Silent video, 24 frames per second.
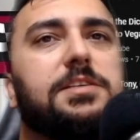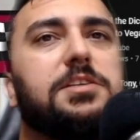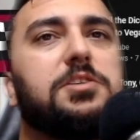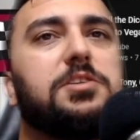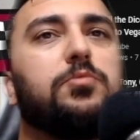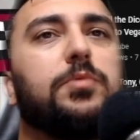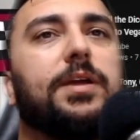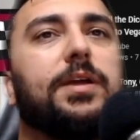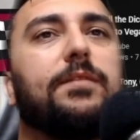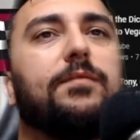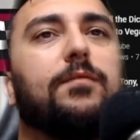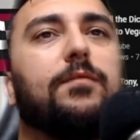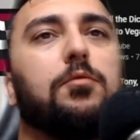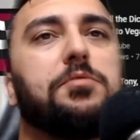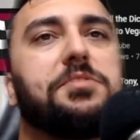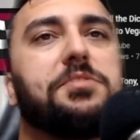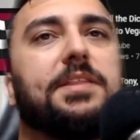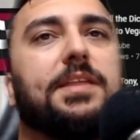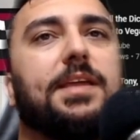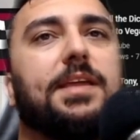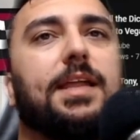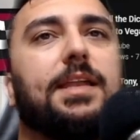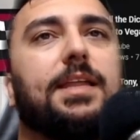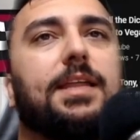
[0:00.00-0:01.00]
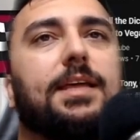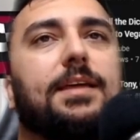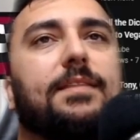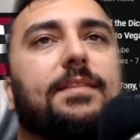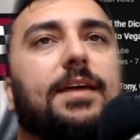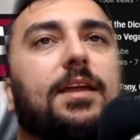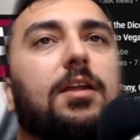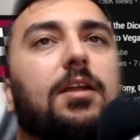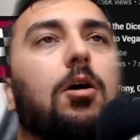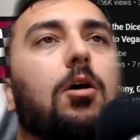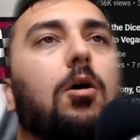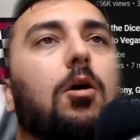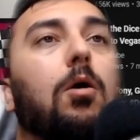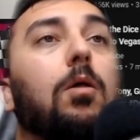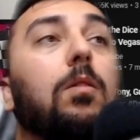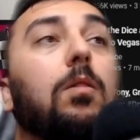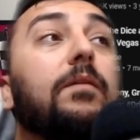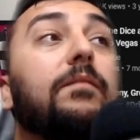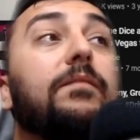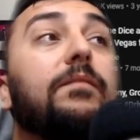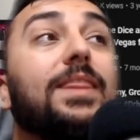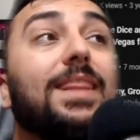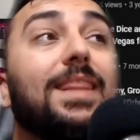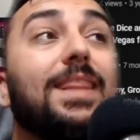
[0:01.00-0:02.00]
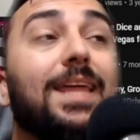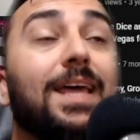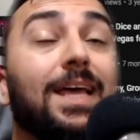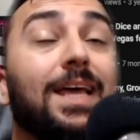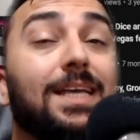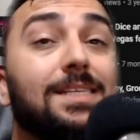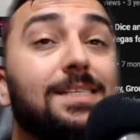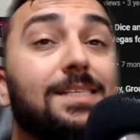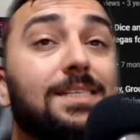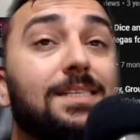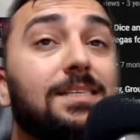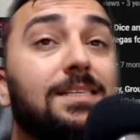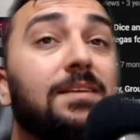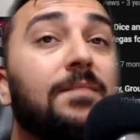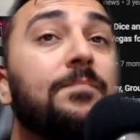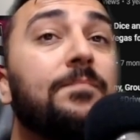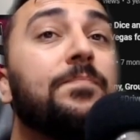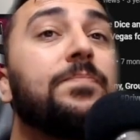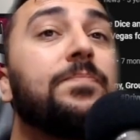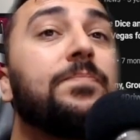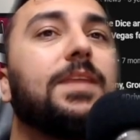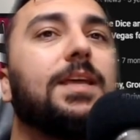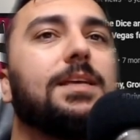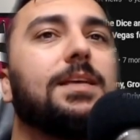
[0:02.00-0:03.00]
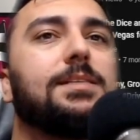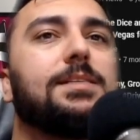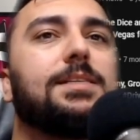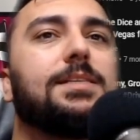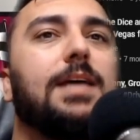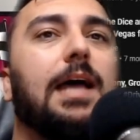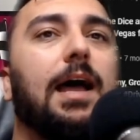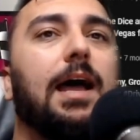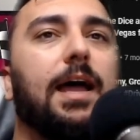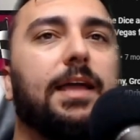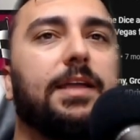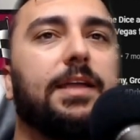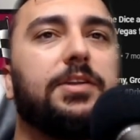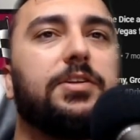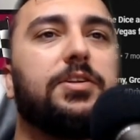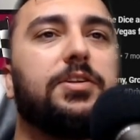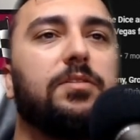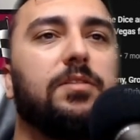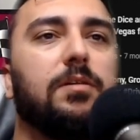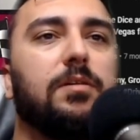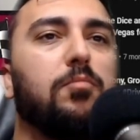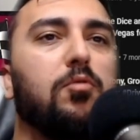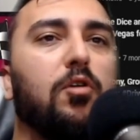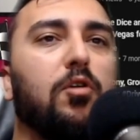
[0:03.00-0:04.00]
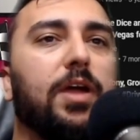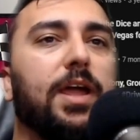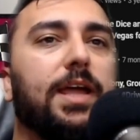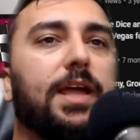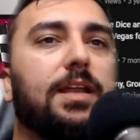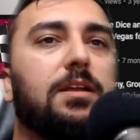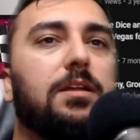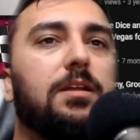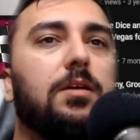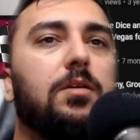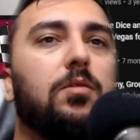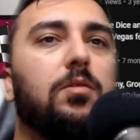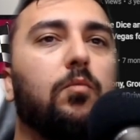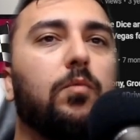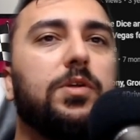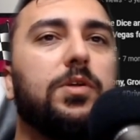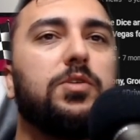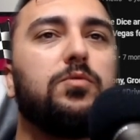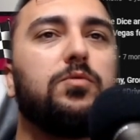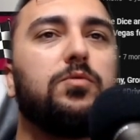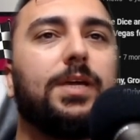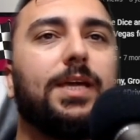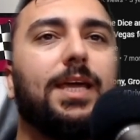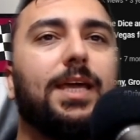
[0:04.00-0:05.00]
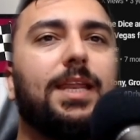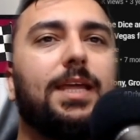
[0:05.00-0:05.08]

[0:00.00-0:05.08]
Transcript: is reinforcing the idea that all of this is tied to the brand. When you get